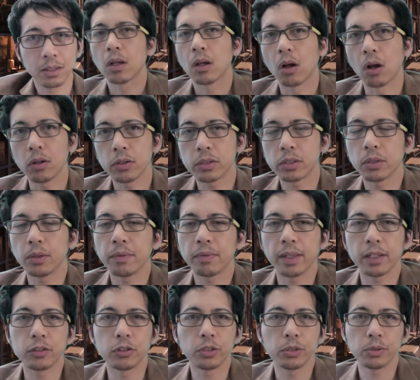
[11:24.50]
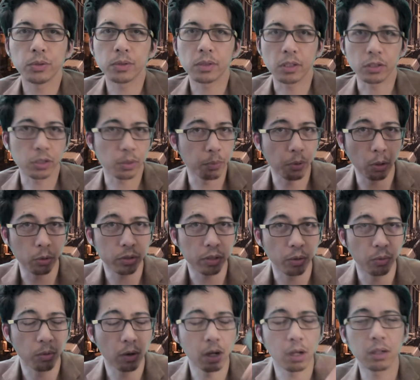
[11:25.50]
Also, if they choose the supposed
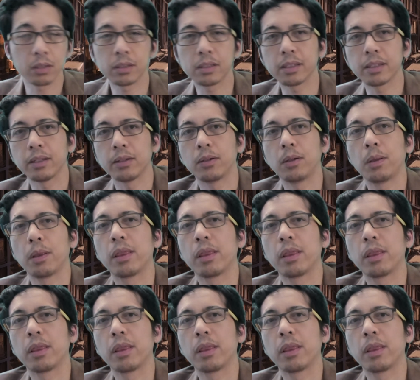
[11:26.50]
wrong skill,